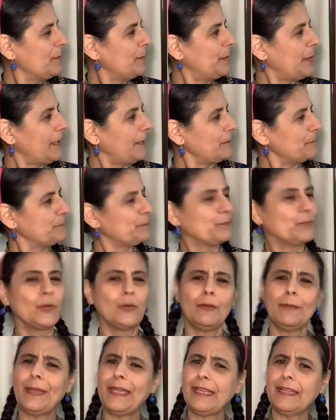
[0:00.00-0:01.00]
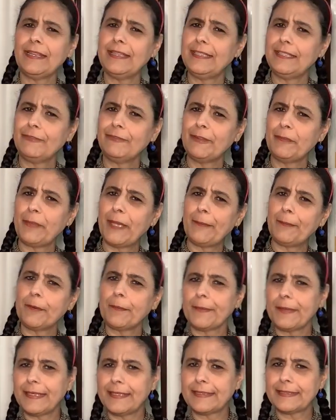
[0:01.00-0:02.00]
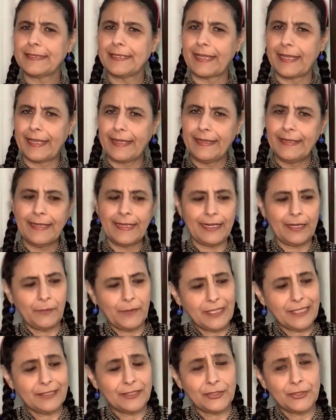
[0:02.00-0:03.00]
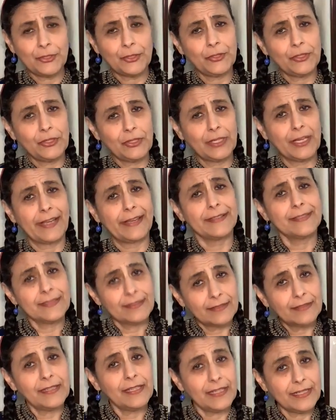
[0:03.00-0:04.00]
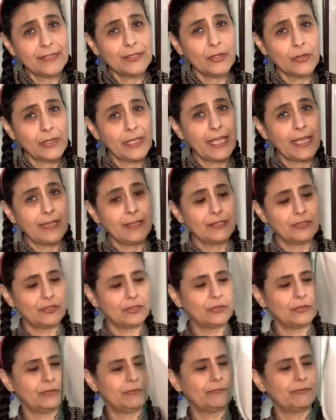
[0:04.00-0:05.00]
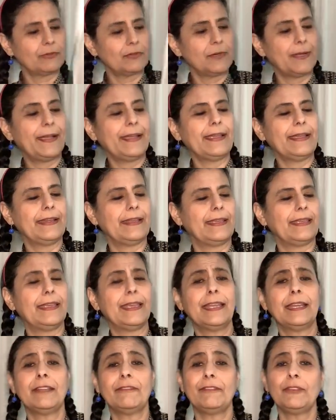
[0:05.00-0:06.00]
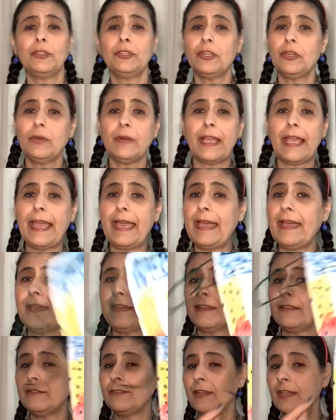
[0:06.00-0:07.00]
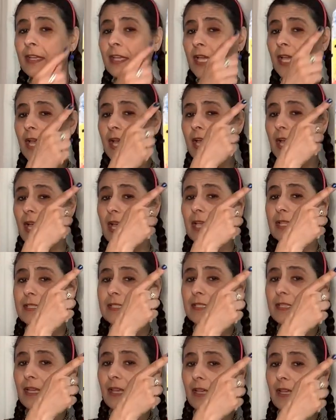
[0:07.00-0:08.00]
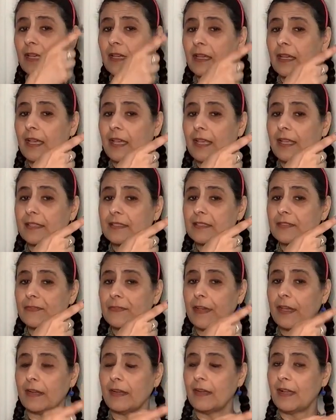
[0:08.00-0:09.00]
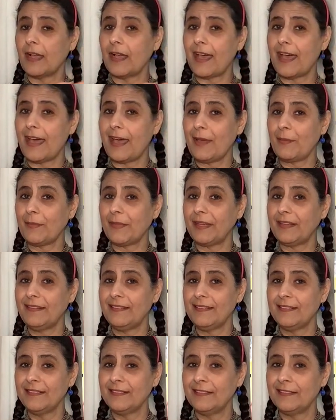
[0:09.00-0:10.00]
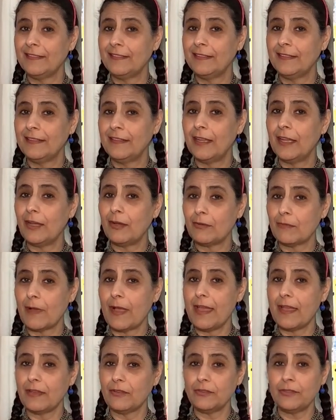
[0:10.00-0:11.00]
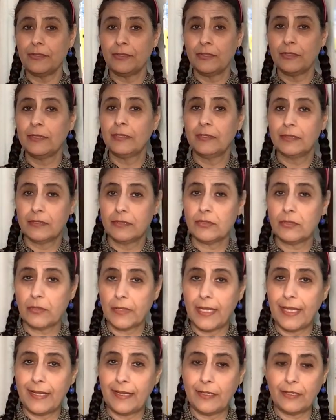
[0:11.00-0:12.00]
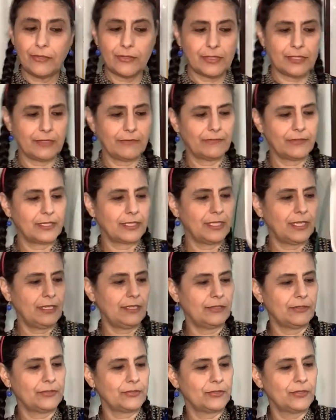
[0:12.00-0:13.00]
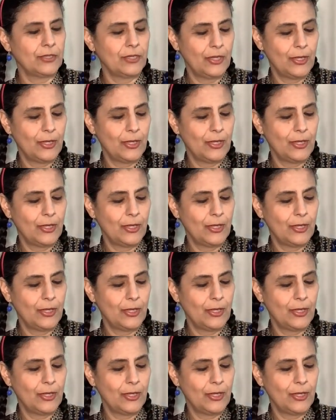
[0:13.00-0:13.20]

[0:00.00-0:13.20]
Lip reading: But we're making a different paper plate today, and I wanted to show you guys that it's okay to do variety. And if you don't have azraq, asfar, ahmar around, it's okay to use different colors.